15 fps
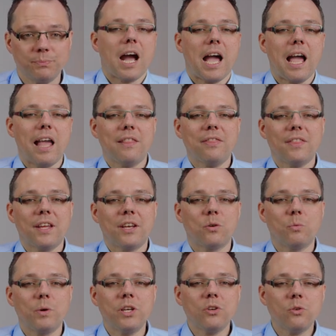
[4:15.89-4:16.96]
and then a
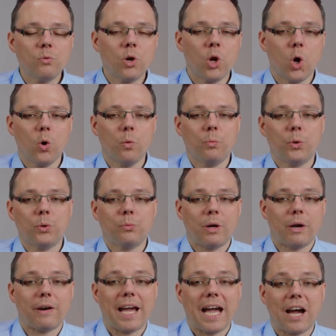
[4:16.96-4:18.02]
window will open
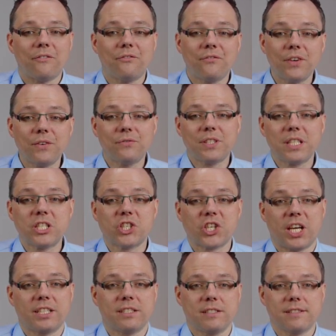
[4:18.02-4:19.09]
where I have 15
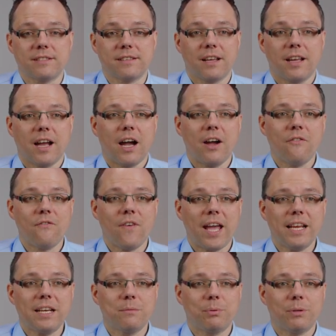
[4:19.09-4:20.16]
channels
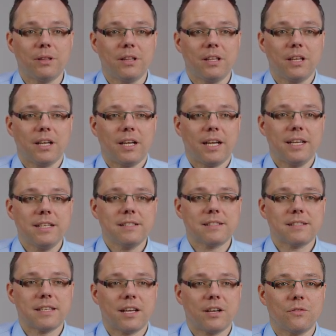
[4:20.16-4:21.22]
available
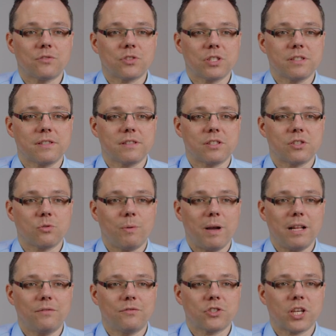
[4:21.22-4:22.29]
instead of just the
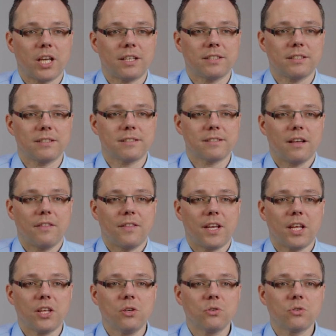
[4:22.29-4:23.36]
12 channels that I
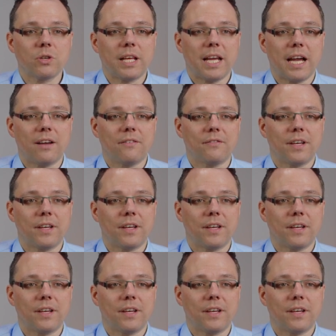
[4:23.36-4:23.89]
usually have.